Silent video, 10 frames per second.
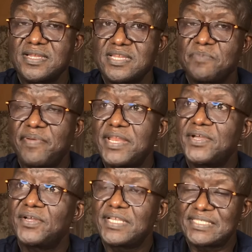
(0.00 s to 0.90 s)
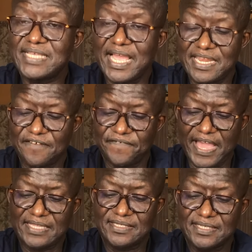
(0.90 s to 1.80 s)
depending on the side
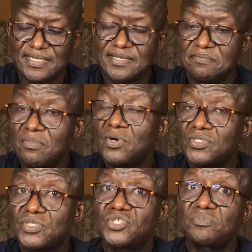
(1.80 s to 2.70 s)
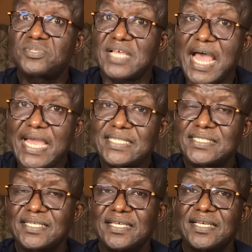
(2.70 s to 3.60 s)
effect. Most subside.
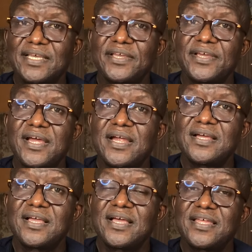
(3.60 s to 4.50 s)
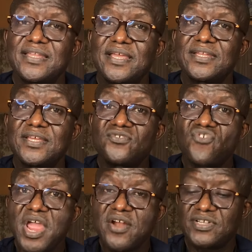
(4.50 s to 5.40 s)
The
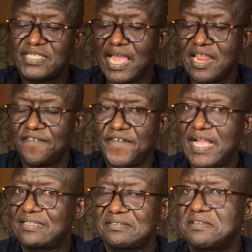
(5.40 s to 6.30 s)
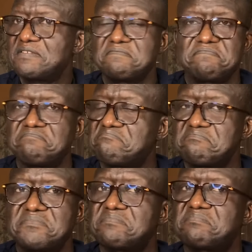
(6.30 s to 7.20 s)
rare side effects
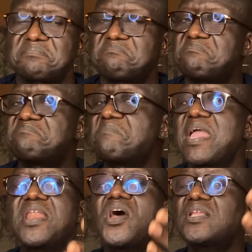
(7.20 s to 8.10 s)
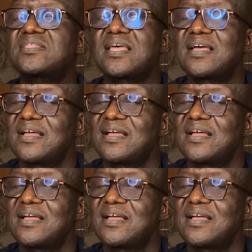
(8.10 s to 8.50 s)
may not